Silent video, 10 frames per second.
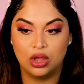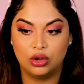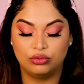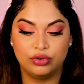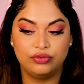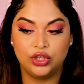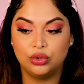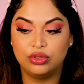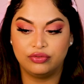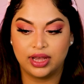review
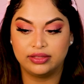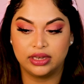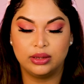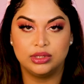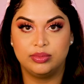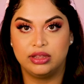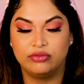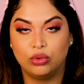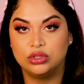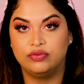the fact that he was being
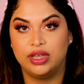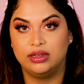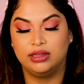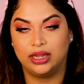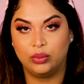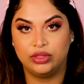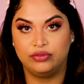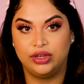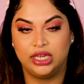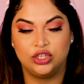force fed like with a
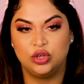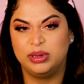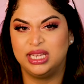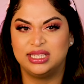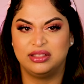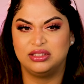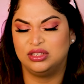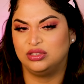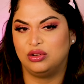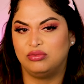feeding tube. And he's like, this
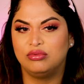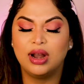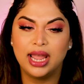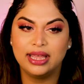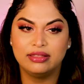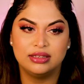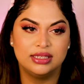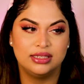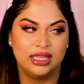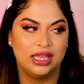is not right. This
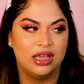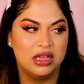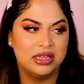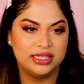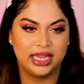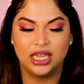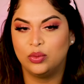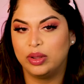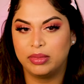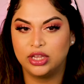is the taking
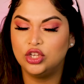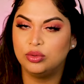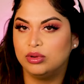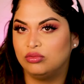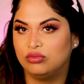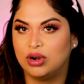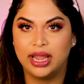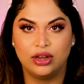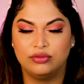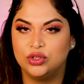away my human
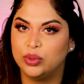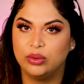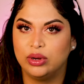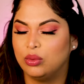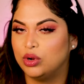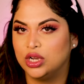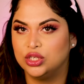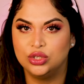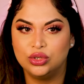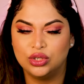right of doing what I want to
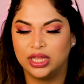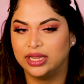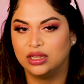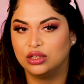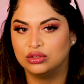do. Like,